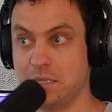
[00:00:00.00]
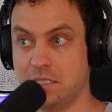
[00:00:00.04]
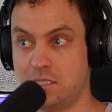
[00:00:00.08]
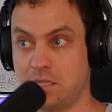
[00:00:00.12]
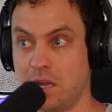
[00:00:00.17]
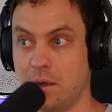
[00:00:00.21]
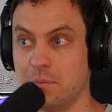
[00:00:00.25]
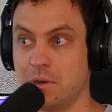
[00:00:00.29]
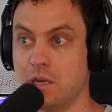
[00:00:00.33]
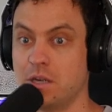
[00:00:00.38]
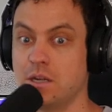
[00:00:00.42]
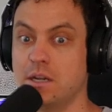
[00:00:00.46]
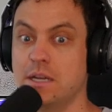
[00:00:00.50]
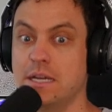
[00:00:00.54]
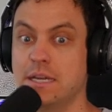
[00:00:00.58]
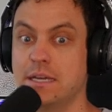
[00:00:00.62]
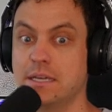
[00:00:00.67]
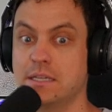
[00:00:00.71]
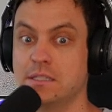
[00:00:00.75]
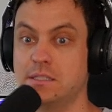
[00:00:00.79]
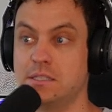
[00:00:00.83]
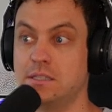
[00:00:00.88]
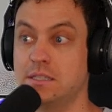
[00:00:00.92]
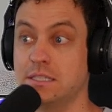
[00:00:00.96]
Midsommar
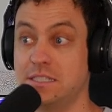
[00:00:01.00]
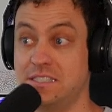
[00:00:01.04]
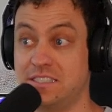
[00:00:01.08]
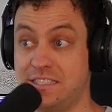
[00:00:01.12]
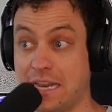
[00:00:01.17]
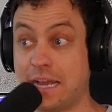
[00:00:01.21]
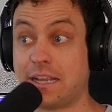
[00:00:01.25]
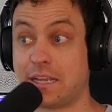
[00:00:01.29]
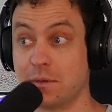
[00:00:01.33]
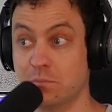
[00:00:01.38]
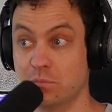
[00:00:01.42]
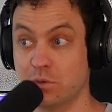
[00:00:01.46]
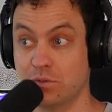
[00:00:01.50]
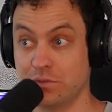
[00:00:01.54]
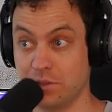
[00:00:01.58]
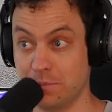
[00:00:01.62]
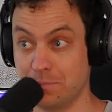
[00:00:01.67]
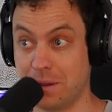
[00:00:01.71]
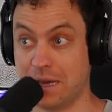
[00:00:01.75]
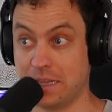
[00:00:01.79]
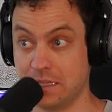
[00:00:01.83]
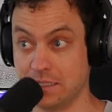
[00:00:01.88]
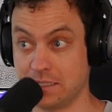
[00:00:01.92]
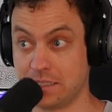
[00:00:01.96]
is the second movie
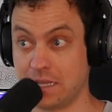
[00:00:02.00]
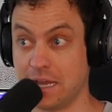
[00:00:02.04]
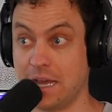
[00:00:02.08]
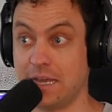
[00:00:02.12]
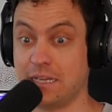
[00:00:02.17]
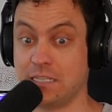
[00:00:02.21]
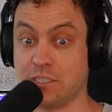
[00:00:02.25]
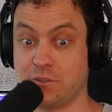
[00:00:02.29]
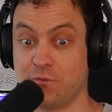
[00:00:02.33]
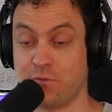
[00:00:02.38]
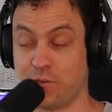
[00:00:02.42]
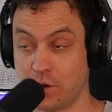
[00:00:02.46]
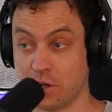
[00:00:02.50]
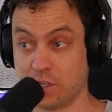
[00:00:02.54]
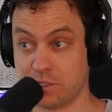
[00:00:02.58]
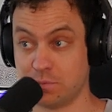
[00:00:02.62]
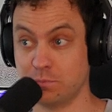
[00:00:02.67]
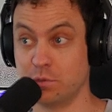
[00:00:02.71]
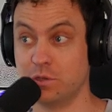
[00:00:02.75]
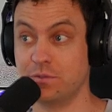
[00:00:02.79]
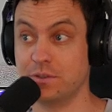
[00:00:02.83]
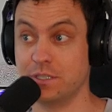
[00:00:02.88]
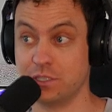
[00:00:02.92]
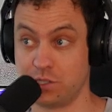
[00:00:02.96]
by this guy. His first
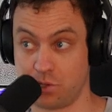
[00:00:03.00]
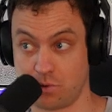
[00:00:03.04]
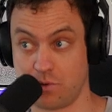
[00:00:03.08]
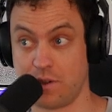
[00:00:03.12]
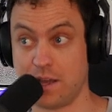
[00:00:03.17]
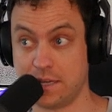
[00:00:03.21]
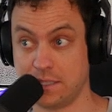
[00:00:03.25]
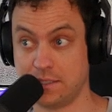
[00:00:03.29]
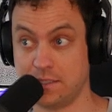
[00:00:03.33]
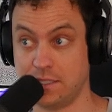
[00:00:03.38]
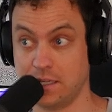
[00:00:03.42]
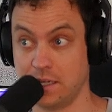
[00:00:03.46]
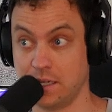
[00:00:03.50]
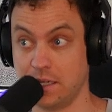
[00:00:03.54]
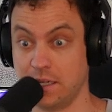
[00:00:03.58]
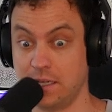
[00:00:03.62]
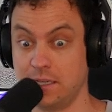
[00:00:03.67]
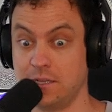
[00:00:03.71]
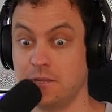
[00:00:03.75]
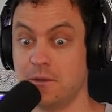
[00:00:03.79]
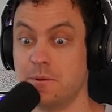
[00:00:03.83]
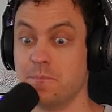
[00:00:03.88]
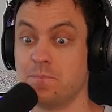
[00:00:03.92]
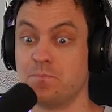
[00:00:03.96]
movie is
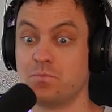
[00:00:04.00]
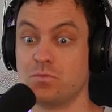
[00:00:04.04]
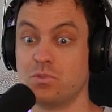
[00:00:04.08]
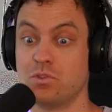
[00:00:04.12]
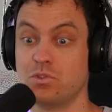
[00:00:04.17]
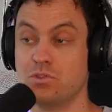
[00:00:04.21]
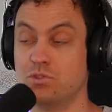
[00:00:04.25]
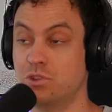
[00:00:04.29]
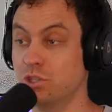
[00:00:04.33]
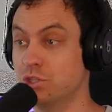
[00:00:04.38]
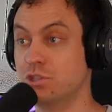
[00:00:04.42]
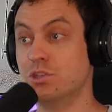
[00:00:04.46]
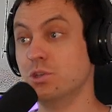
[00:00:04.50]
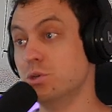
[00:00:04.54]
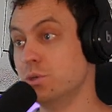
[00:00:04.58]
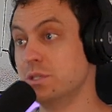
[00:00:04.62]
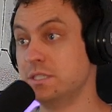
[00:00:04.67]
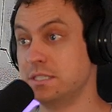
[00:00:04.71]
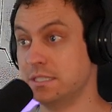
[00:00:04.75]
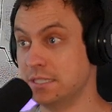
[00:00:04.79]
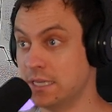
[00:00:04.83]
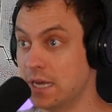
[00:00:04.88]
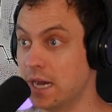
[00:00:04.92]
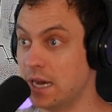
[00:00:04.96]
Hereditary. The dude
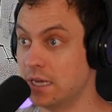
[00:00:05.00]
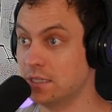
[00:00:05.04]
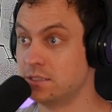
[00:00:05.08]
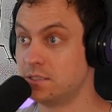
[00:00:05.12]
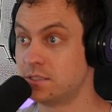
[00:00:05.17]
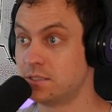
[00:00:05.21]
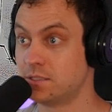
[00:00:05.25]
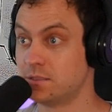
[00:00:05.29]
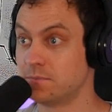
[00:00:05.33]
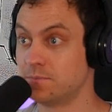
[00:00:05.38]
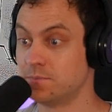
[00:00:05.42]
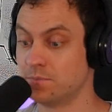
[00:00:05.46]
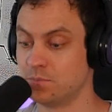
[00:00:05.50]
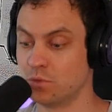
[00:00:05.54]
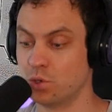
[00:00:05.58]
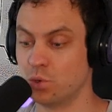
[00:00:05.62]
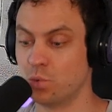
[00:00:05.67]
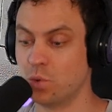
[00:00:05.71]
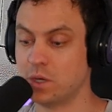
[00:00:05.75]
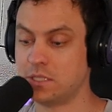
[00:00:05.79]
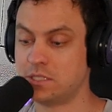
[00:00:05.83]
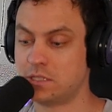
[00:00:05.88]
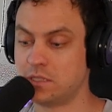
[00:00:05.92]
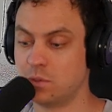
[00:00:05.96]
is nuts. He's
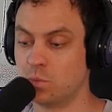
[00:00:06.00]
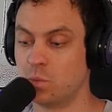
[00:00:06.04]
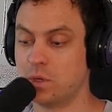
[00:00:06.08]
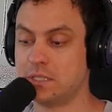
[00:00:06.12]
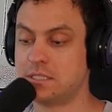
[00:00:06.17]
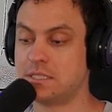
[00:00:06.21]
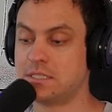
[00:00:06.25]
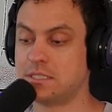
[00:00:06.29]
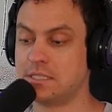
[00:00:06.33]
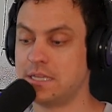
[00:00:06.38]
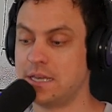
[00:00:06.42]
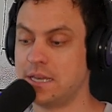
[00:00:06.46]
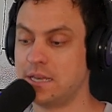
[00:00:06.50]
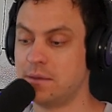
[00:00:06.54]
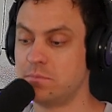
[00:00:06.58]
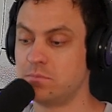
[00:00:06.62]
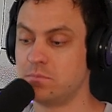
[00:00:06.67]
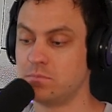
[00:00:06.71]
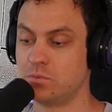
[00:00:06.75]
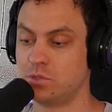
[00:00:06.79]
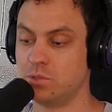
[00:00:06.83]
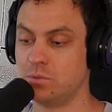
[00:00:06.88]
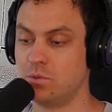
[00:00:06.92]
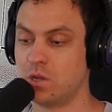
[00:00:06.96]
yeah. what's the, what's his
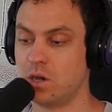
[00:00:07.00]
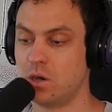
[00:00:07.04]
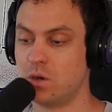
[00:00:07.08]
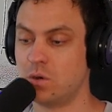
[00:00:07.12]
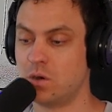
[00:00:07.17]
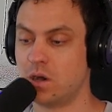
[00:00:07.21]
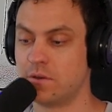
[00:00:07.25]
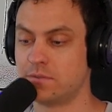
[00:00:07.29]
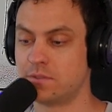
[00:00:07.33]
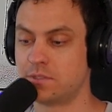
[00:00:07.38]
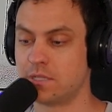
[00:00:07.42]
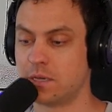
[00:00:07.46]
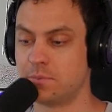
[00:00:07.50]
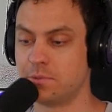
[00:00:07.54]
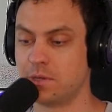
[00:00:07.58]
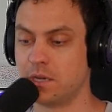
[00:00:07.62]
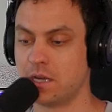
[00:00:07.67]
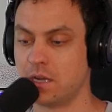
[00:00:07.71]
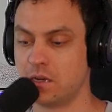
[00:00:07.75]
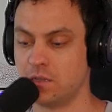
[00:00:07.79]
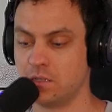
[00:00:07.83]
name? Do you know off the top of your head?